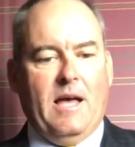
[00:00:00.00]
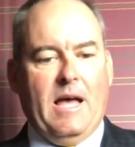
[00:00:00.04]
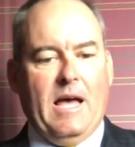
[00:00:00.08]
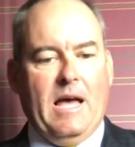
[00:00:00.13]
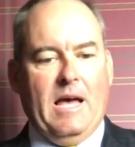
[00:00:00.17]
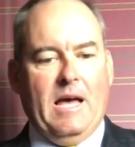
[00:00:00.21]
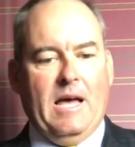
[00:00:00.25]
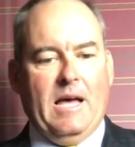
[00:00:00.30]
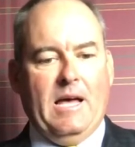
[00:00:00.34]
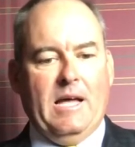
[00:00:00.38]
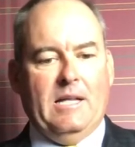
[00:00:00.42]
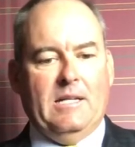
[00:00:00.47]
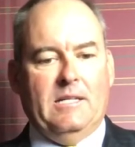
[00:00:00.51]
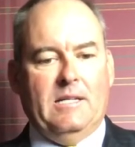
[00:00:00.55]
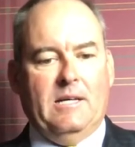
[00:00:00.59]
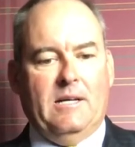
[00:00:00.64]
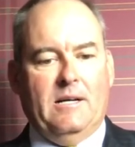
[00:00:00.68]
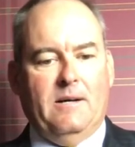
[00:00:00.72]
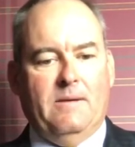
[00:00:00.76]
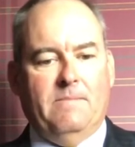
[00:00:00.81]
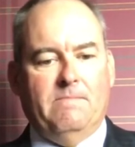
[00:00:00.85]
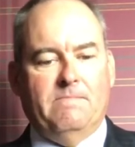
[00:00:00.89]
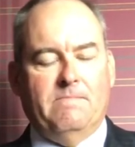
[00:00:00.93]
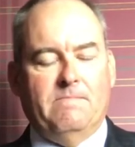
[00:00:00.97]
and
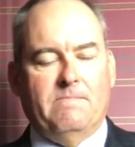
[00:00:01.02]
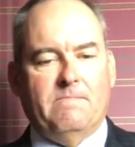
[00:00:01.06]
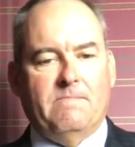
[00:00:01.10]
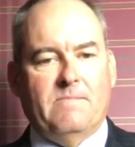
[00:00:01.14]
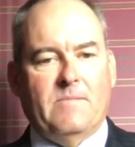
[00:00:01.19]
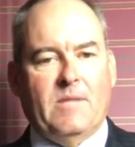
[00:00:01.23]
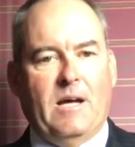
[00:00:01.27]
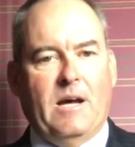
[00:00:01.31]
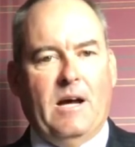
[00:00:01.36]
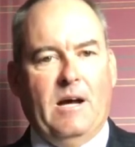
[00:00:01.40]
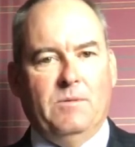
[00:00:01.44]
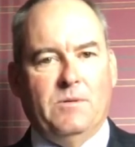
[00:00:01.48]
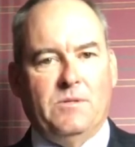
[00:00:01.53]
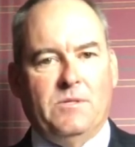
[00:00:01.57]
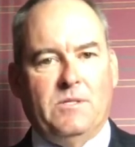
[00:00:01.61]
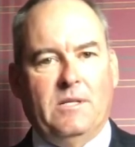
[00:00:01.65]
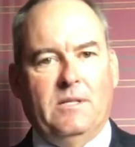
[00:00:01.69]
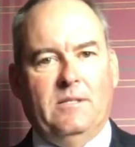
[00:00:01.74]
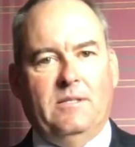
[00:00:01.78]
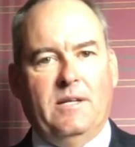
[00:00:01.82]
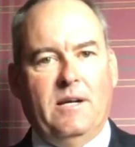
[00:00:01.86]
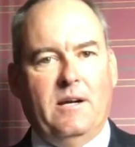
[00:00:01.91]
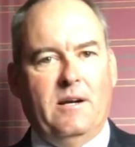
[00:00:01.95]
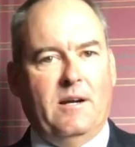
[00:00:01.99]
I will
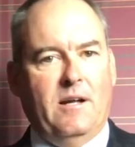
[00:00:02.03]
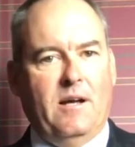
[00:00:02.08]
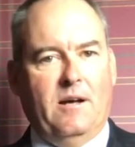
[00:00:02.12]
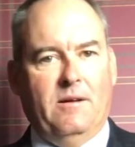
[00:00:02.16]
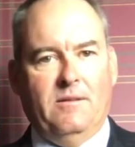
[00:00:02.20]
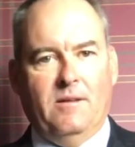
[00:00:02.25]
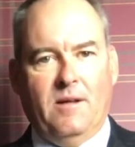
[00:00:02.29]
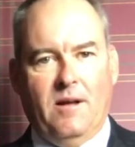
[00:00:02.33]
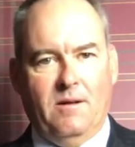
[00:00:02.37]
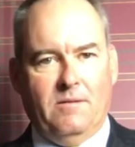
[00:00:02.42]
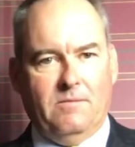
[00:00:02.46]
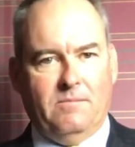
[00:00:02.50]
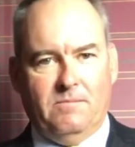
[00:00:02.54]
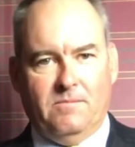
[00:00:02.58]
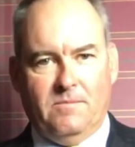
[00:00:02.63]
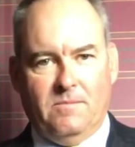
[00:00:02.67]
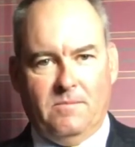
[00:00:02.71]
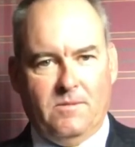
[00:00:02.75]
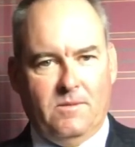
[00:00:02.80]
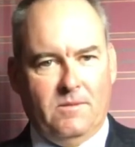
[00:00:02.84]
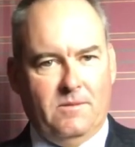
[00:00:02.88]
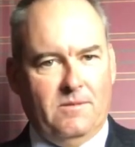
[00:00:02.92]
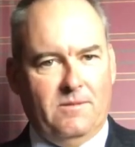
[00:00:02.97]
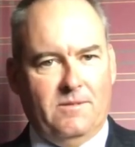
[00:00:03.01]
sit there and I'll
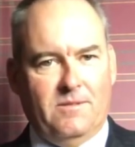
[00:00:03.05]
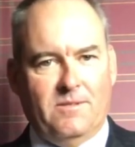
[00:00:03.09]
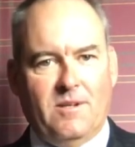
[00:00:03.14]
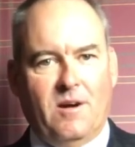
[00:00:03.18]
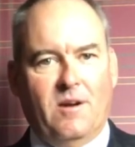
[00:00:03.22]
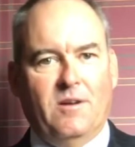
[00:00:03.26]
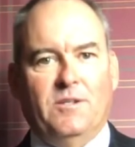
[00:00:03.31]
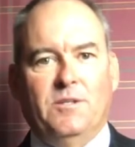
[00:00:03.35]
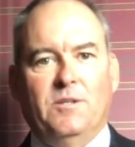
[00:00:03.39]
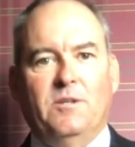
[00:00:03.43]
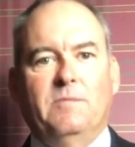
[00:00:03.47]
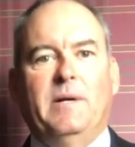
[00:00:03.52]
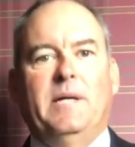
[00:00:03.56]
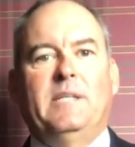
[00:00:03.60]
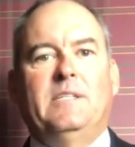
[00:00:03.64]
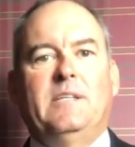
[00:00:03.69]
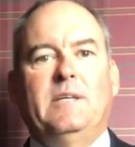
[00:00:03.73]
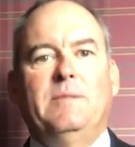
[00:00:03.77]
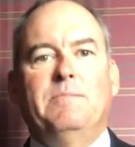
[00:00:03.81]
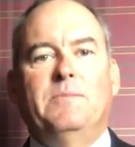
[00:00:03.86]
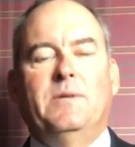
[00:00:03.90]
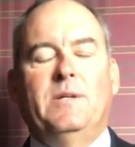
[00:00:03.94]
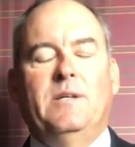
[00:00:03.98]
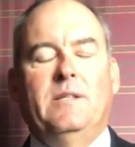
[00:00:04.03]
start doing my
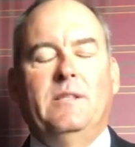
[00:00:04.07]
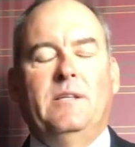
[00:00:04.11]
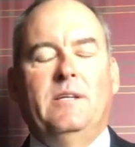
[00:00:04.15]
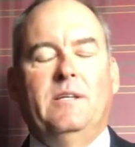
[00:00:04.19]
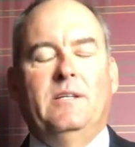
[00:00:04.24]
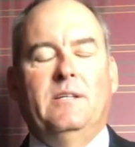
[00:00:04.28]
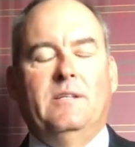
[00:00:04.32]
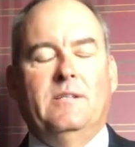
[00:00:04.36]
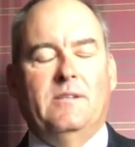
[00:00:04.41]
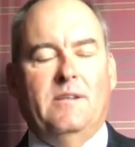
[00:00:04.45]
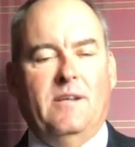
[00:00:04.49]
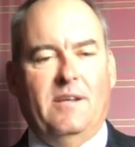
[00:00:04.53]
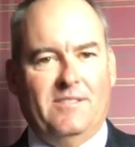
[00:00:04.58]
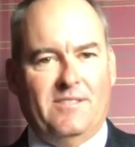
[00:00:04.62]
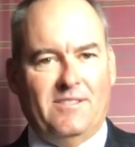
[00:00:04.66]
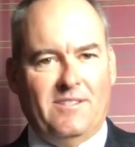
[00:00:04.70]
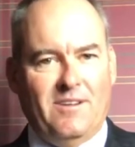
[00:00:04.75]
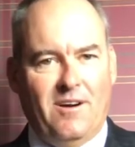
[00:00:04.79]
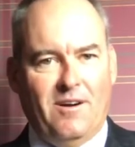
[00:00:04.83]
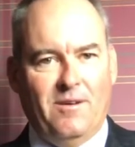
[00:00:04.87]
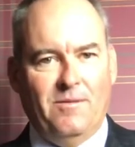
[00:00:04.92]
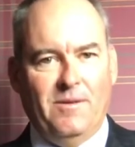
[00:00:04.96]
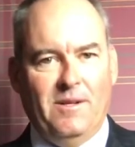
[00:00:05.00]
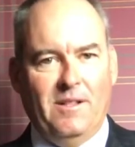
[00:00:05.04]
deep breathing and
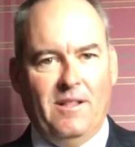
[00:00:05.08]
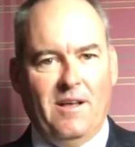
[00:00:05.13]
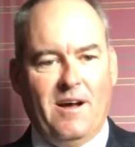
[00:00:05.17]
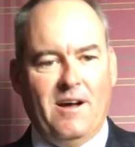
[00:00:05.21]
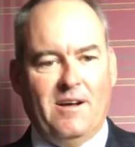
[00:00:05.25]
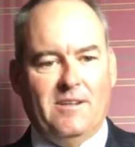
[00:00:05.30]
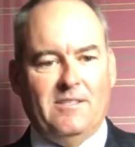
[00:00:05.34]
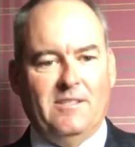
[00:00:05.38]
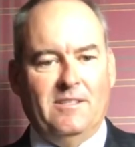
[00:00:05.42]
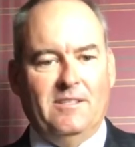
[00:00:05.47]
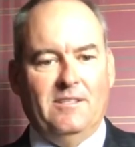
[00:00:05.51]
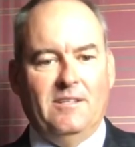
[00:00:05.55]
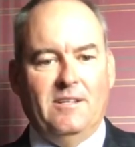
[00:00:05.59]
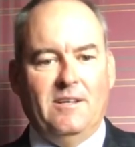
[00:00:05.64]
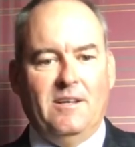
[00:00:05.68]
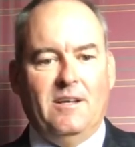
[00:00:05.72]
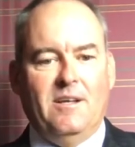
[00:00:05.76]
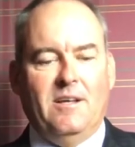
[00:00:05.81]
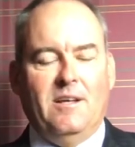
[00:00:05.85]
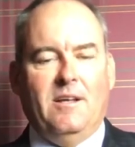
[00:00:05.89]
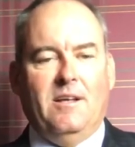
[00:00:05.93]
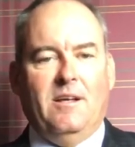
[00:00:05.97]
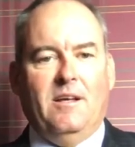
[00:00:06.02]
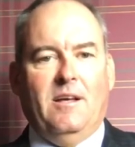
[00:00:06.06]
start relaxing.
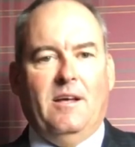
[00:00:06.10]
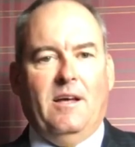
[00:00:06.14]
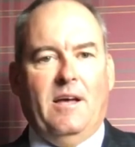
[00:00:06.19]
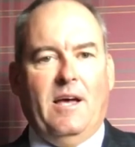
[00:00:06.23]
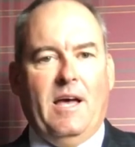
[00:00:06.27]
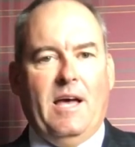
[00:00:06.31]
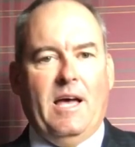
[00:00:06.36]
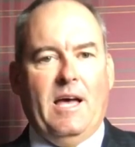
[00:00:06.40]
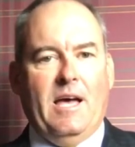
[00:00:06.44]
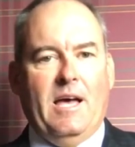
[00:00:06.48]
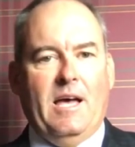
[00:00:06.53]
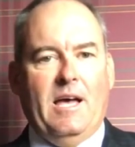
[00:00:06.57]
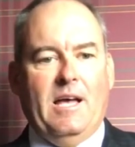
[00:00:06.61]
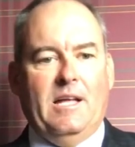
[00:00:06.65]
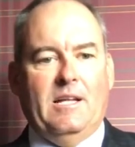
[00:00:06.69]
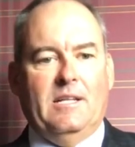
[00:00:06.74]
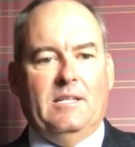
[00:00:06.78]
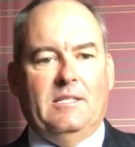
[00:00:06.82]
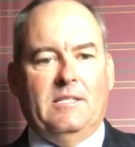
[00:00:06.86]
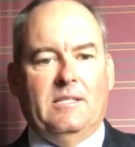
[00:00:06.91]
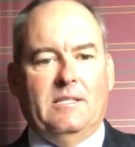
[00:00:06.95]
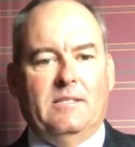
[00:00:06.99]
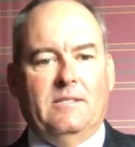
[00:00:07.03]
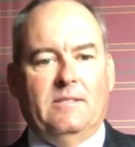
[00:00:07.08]

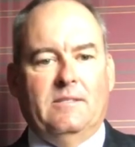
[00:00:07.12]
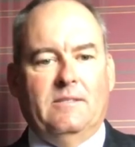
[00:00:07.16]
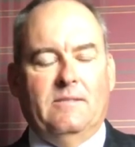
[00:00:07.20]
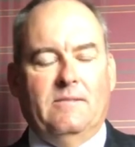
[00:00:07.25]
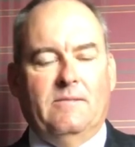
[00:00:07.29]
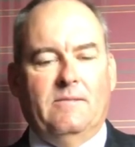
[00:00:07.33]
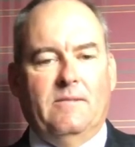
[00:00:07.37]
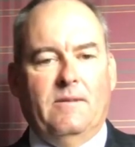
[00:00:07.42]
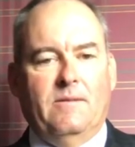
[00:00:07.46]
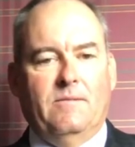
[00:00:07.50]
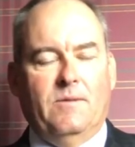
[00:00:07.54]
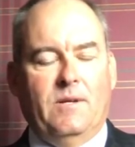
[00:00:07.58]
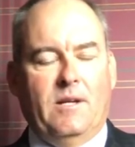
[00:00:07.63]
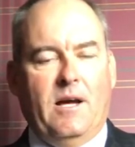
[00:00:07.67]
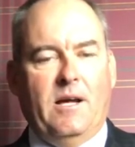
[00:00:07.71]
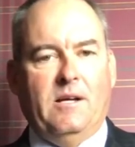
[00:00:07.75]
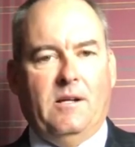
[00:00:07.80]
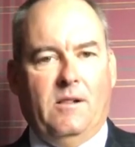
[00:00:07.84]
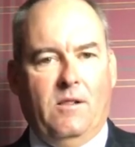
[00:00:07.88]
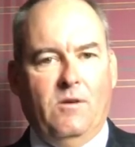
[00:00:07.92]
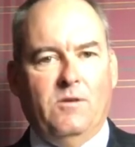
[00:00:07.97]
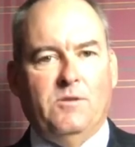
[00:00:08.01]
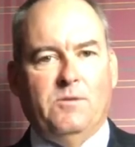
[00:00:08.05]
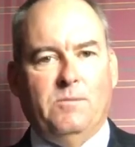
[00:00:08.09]
And when I
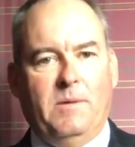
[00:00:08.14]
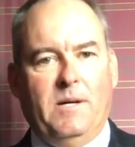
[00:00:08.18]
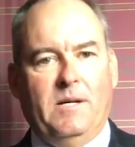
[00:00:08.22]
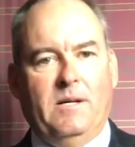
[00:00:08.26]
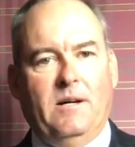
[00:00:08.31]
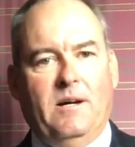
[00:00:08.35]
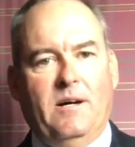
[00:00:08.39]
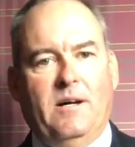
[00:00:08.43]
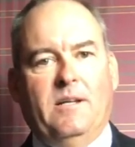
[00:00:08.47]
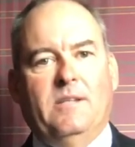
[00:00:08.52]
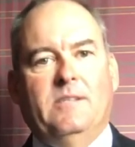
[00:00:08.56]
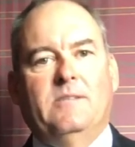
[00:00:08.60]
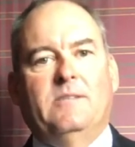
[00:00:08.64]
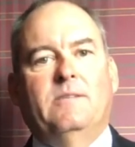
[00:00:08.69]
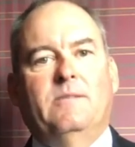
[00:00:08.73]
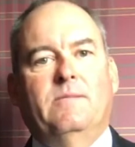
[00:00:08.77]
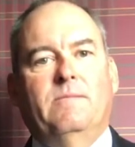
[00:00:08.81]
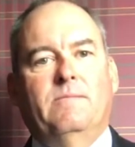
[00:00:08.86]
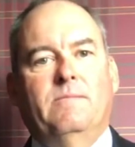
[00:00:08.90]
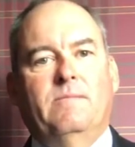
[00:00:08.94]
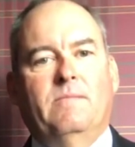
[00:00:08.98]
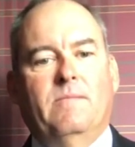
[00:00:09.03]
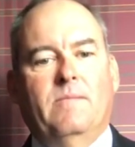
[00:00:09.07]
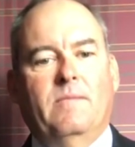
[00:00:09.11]
close my eyes,
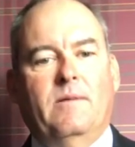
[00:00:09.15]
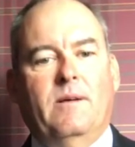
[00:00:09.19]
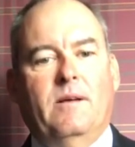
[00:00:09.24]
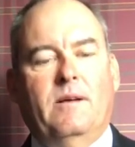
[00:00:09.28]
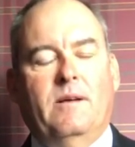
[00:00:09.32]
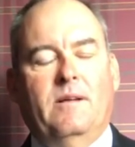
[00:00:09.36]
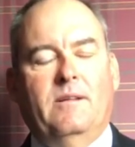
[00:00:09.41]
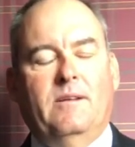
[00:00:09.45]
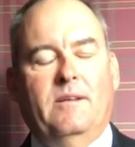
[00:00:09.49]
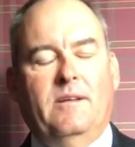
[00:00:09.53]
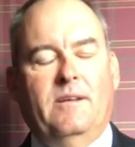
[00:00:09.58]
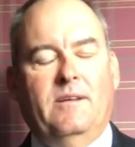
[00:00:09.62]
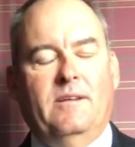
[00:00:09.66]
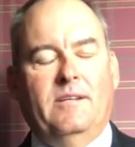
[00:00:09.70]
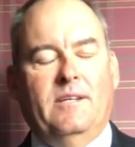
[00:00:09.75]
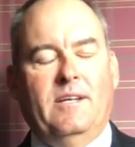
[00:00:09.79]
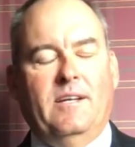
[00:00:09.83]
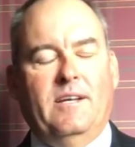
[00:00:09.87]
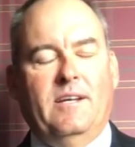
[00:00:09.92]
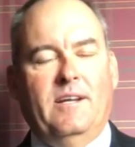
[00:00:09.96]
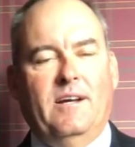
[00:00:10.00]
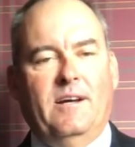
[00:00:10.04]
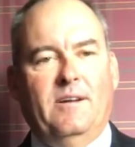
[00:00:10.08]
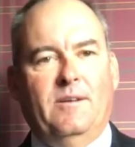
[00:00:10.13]
and
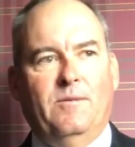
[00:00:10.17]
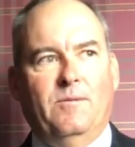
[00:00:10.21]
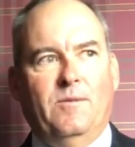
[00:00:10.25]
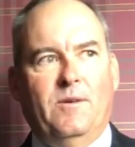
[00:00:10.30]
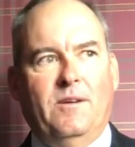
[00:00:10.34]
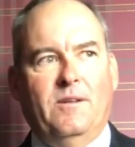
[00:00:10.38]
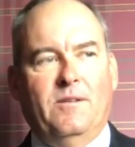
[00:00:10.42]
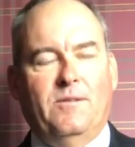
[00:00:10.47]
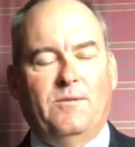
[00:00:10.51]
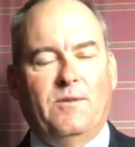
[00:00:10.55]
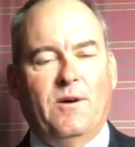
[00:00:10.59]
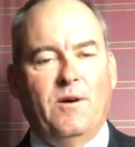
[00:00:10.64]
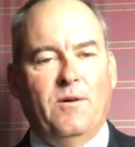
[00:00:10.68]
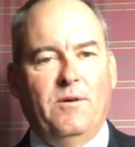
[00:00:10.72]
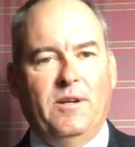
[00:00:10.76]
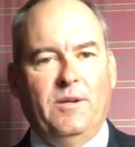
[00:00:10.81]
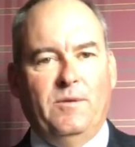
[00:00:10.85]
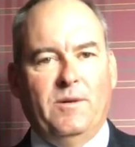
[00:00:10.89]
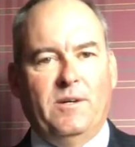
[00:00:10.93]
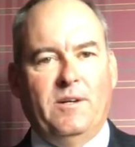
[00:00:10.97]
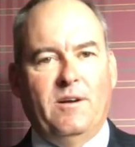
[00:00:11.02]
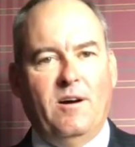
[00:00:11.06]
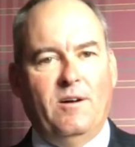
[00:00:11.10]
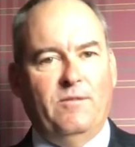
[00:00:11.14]
again, I don't want to throw
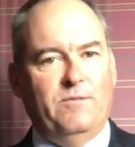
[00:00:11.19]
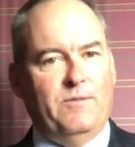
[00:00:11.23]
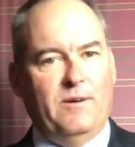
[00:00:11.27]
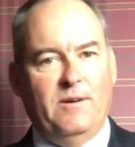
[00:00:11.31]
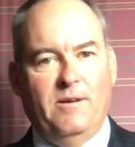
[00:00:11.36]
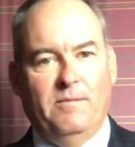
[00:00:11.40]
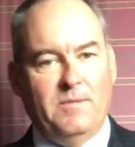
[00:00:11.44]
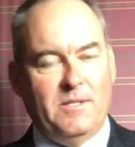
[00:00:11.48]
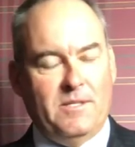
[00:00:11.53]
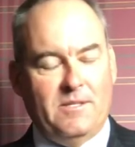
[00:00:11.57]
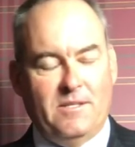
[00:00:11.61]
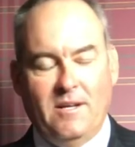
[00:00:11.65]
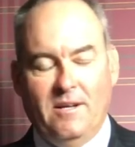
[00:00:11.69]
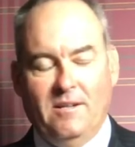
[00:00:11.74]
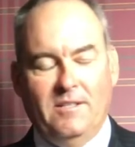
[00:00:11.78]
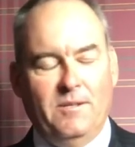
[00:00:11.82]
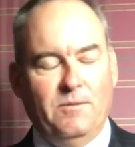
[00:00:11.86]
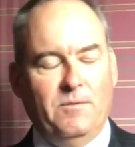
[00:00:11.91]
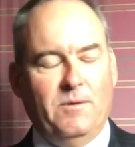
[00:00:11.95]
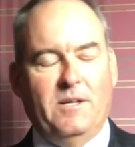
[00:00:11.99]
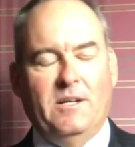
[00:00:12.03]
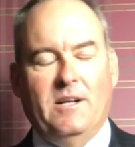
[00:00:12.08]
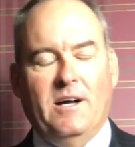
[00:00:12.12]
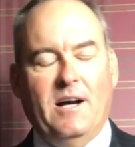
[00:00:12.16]
anyone off here, I'm just telling
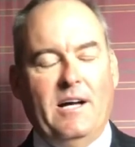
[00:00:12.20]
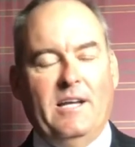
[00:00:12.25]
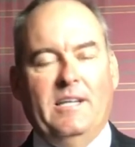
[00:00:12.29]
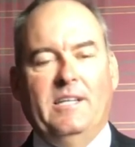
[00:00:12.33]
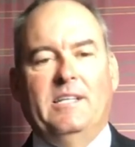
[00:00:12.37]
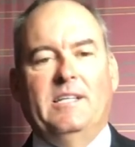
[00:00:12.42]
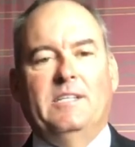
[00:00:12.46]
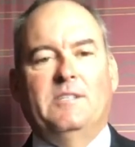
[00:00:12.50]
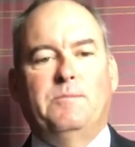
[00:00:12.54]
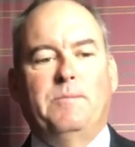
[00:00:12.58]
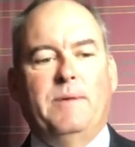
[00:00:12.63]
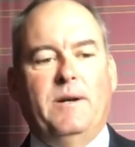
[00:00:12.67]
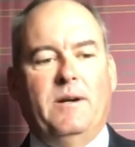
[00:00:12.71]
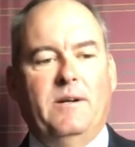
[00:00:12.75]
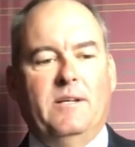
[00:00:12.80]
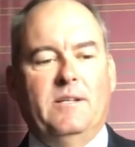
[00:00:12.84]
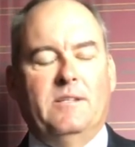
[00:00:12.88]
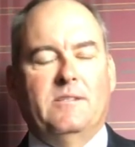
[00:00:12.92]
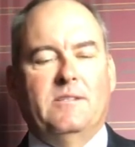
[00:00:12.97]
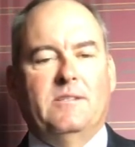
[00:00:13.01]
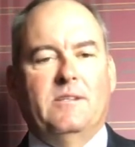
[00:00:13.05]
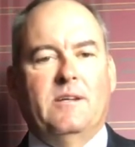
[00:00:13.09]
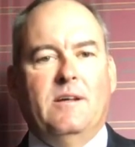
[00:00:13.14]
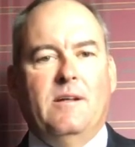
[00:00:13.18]
you what I
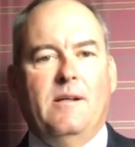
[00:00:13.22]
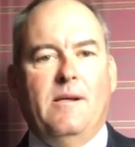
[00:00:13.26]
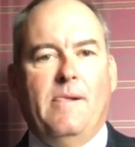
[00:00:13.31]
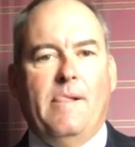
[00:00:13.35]
experience.